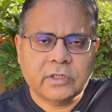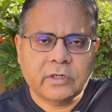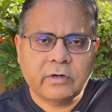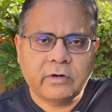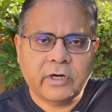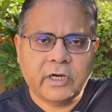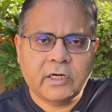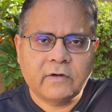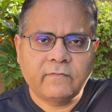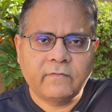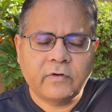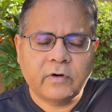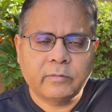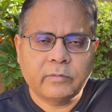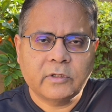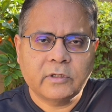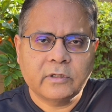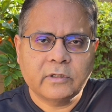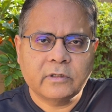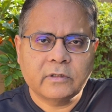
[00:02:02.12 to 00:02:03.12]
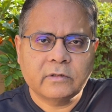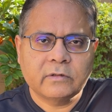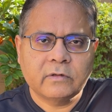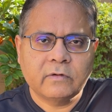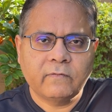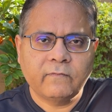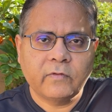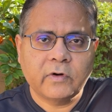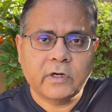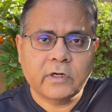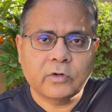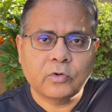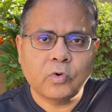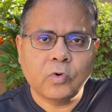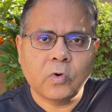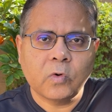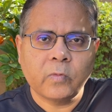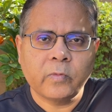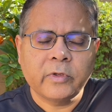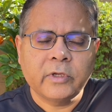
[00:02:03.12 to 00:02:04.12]
right from the word
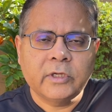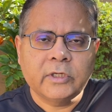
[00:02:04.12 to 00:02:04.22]
go.